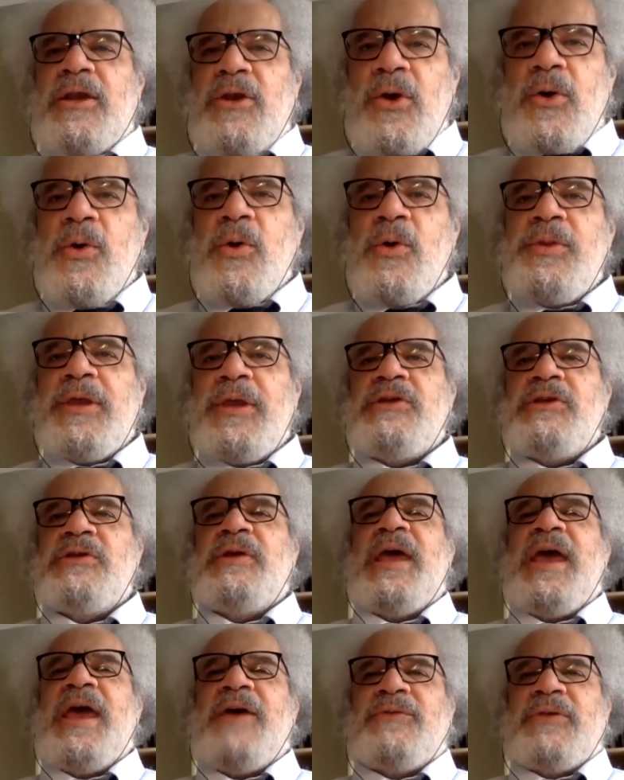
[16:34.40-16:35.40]
I know that
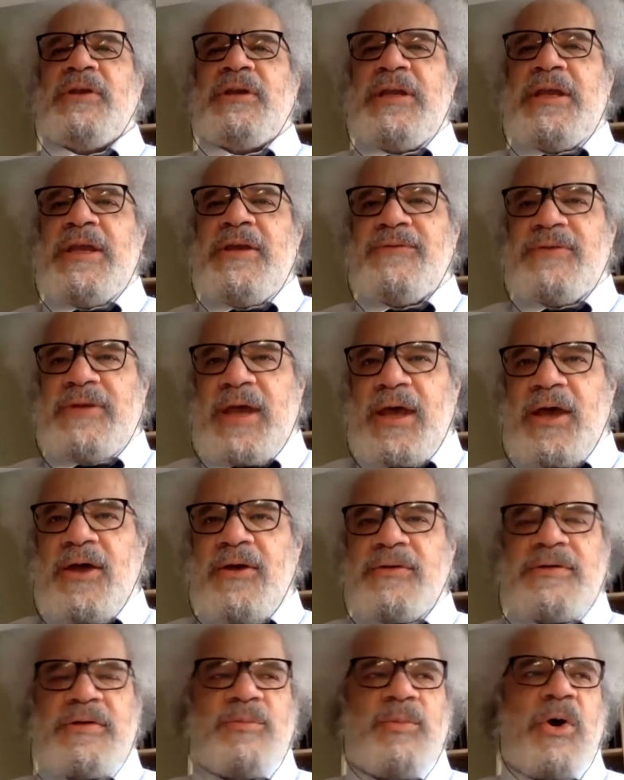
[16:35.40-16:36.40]
you have to leave
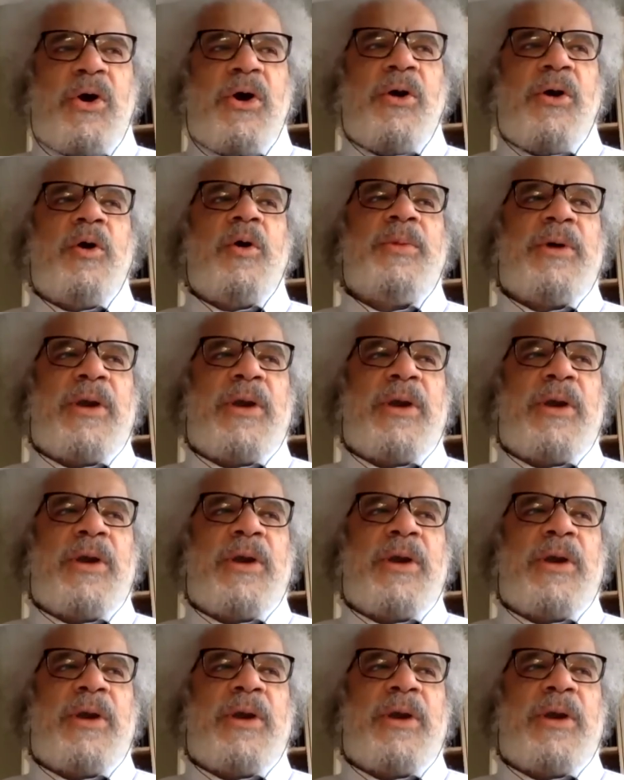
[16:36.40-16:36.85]
town tomorrow,